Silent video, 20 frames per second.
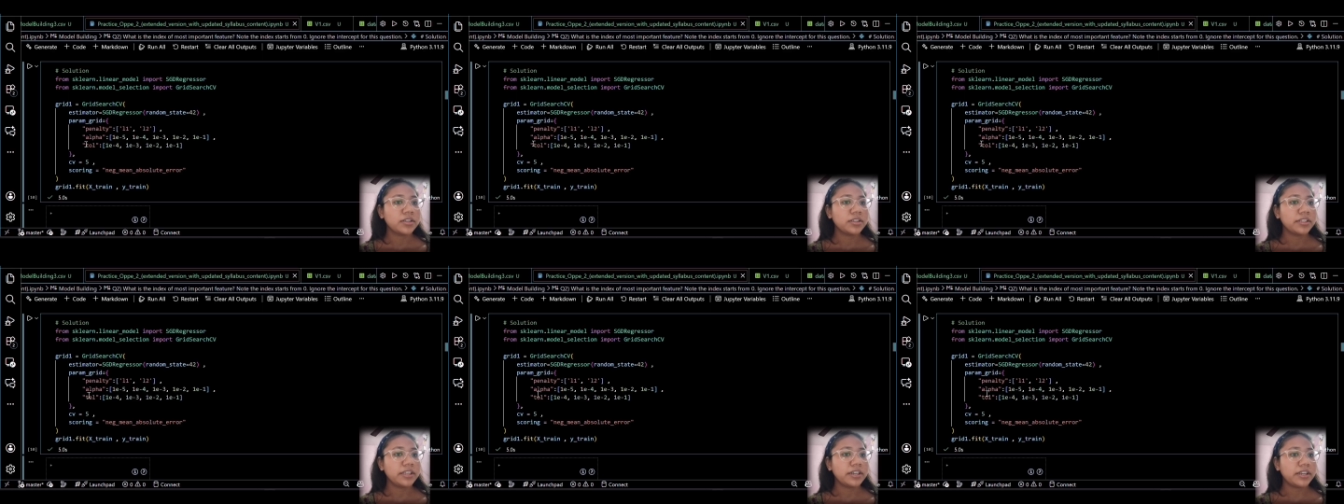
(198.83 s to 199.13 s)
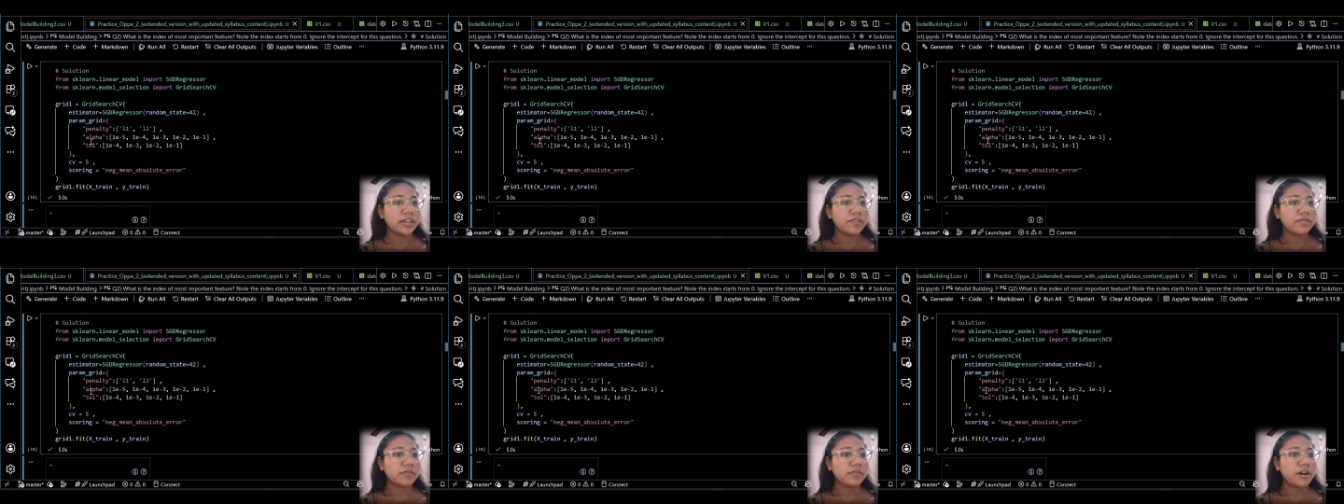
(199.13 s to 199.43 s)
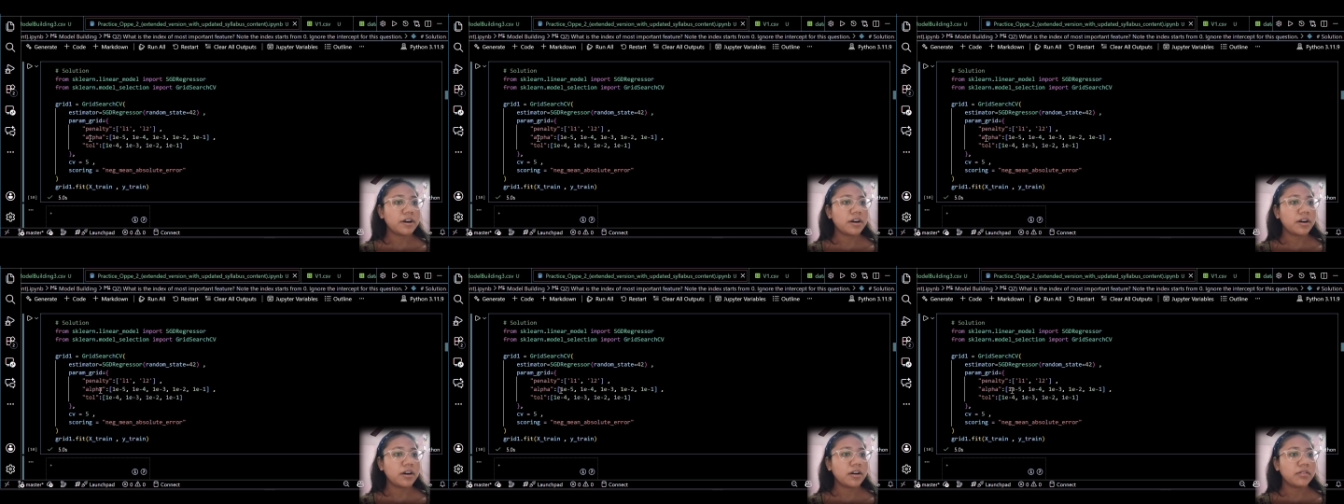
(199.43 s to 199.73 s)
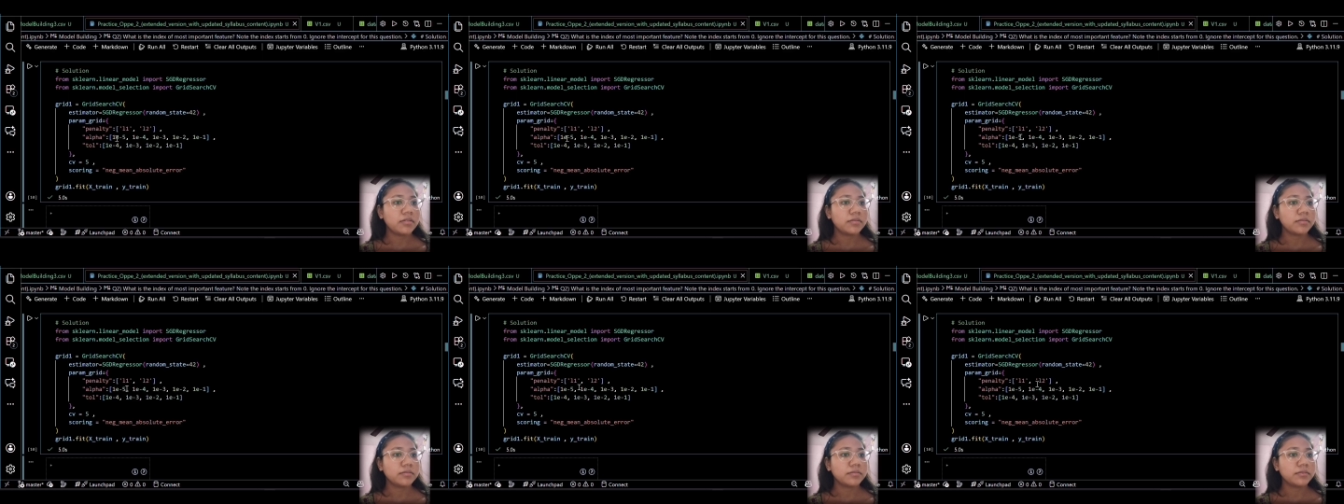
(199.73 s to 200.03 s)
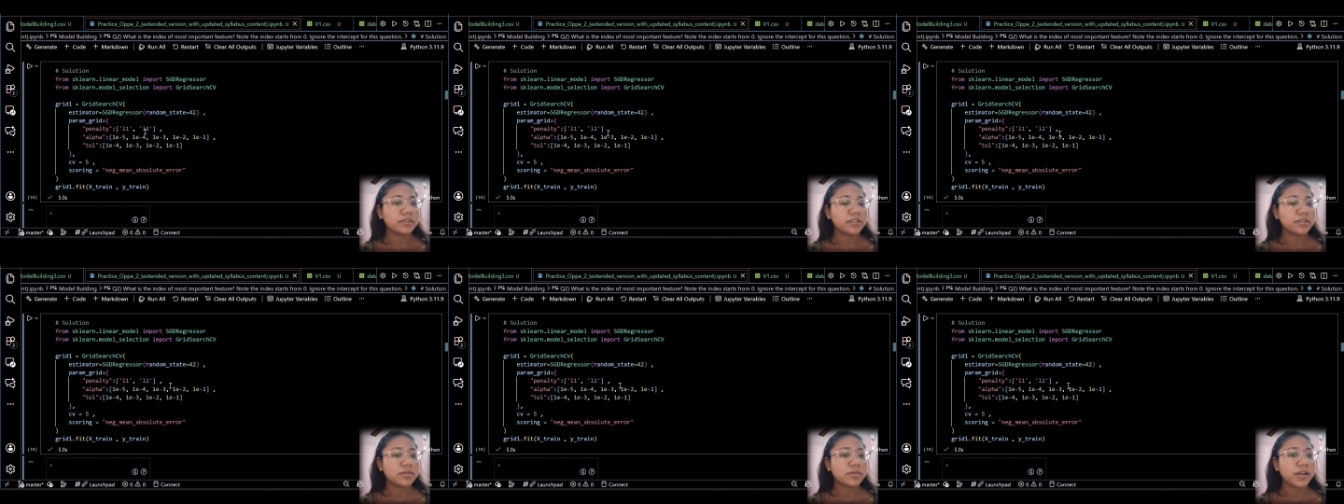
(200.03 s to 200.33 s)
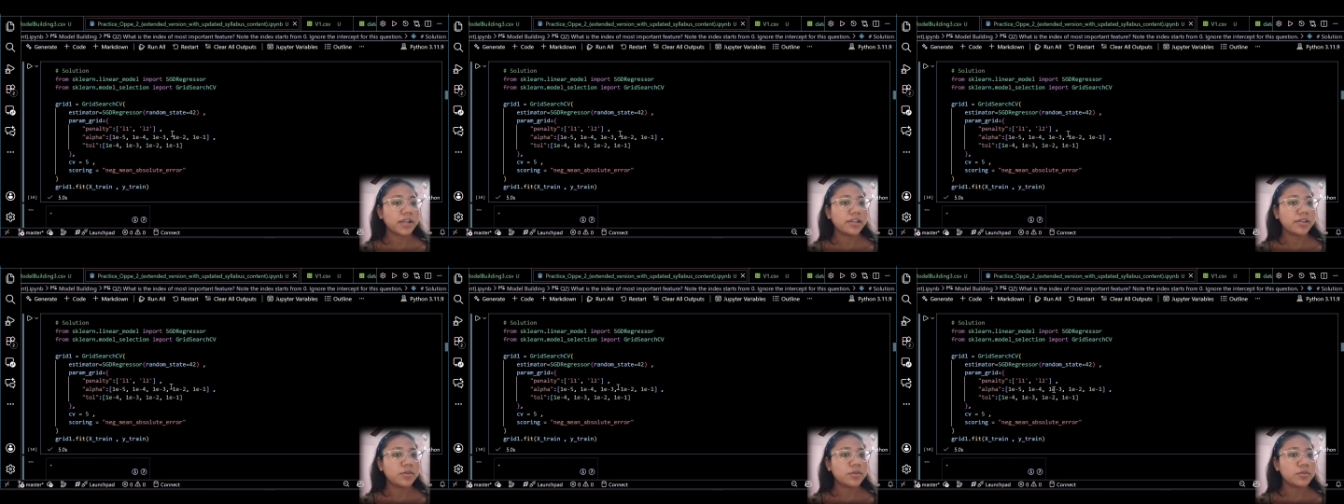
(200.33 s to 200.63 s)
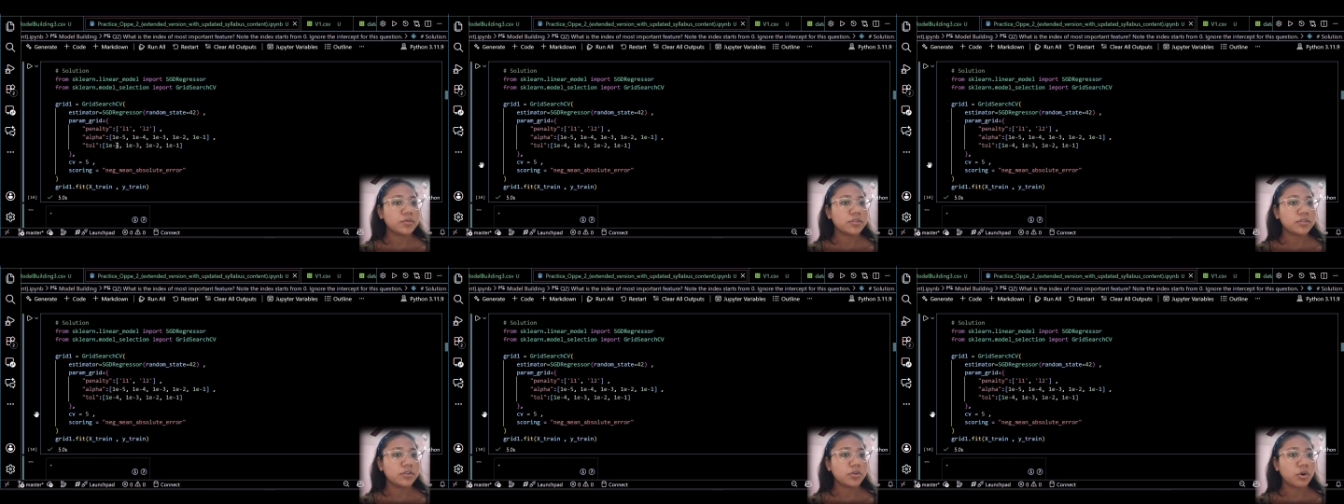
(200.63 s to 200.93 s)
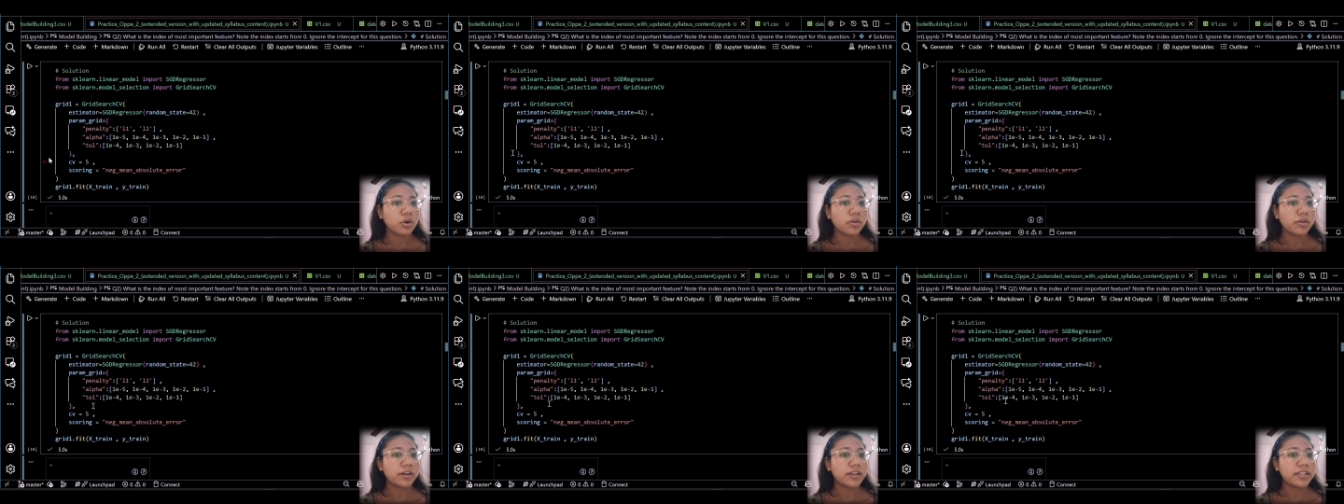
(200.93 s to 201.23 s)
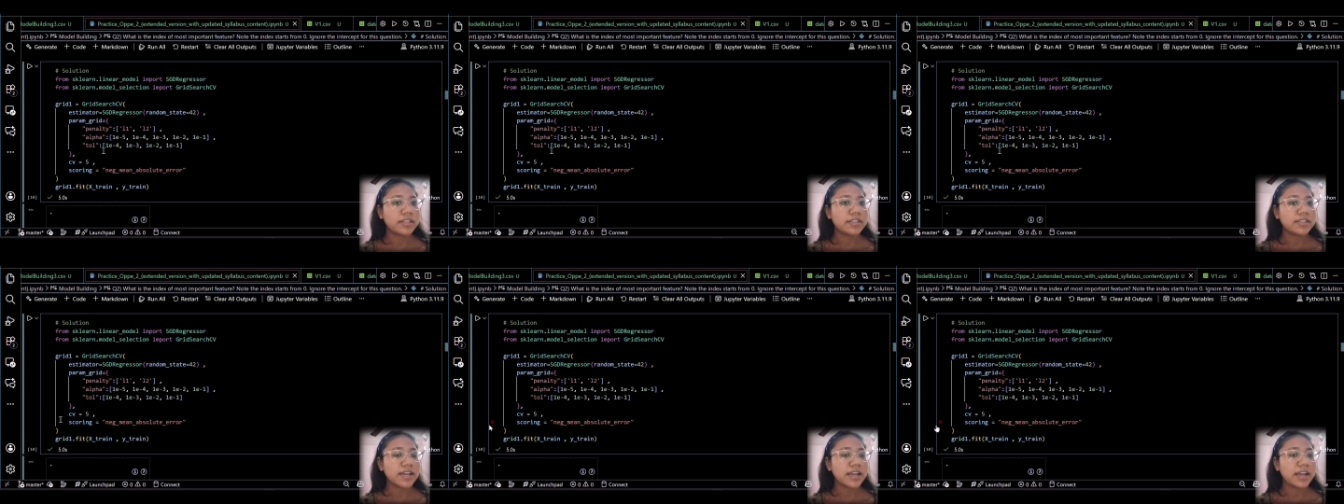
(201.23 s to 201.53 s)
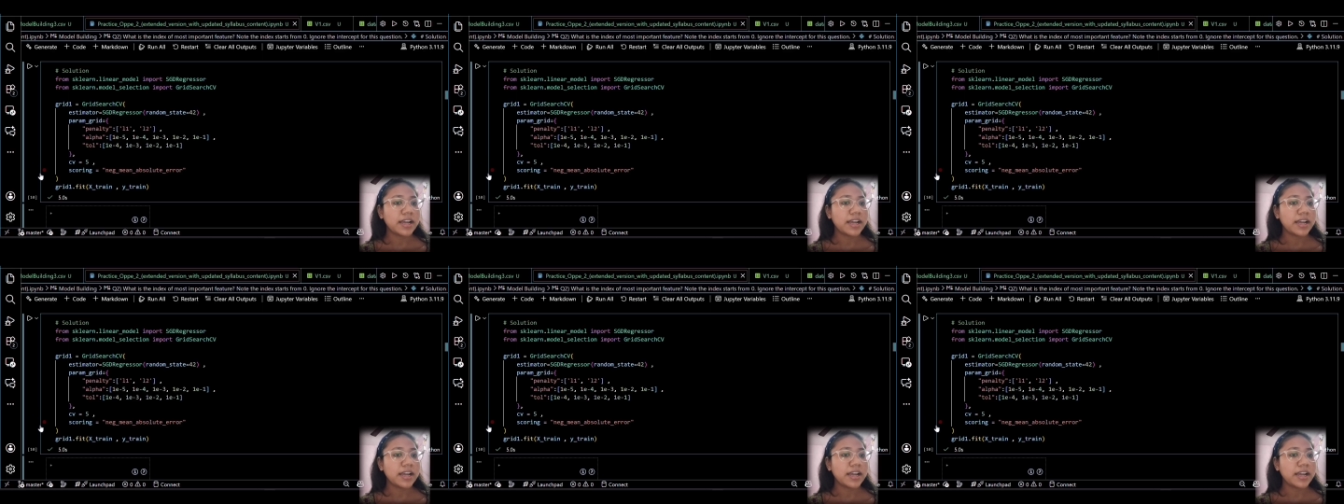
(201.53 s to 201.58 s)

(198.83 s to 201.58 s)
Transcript: then alpha, this values, tolerance,